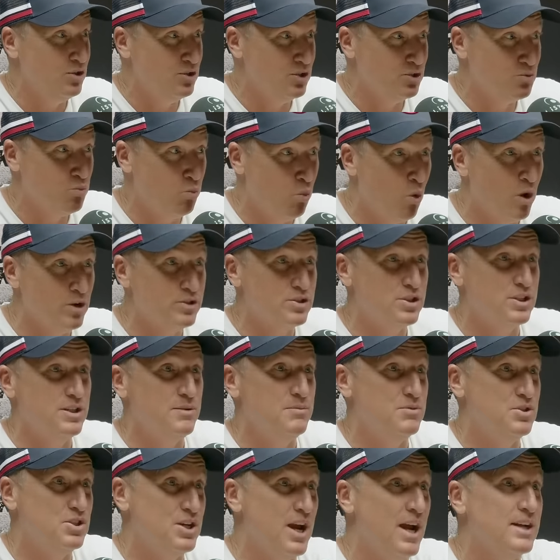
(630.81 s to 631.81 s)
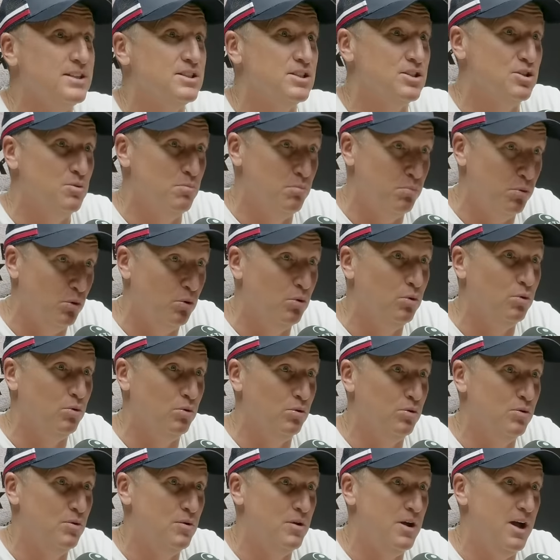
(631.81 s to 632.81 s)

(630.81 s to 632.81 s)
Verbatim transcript: just watching him chase the ball.